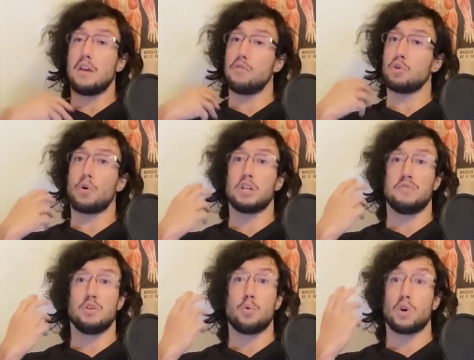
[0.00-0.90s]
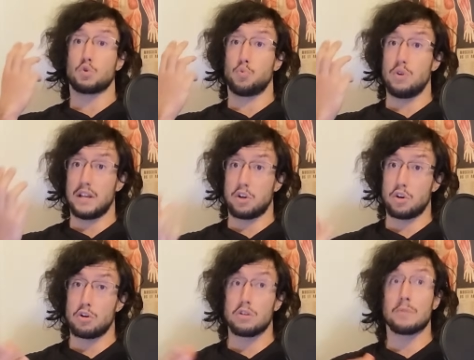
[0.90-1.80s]
even though his video was really
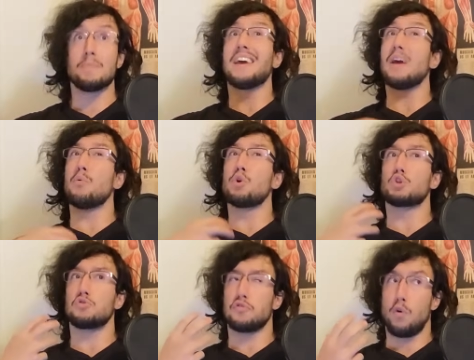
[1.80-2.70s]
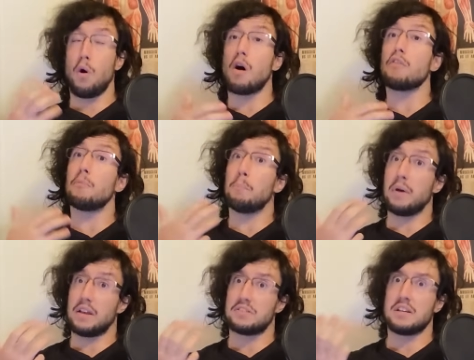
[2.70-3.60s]
good, it was full of
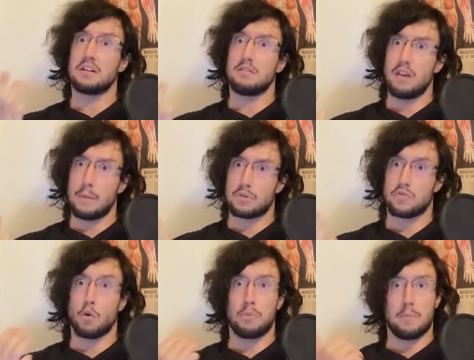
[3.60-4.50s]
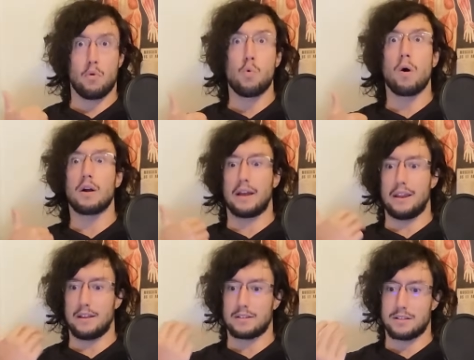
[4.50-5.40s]
basic tips for people who are
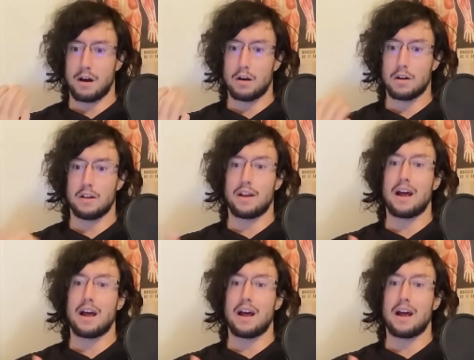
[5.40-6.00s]
getting started.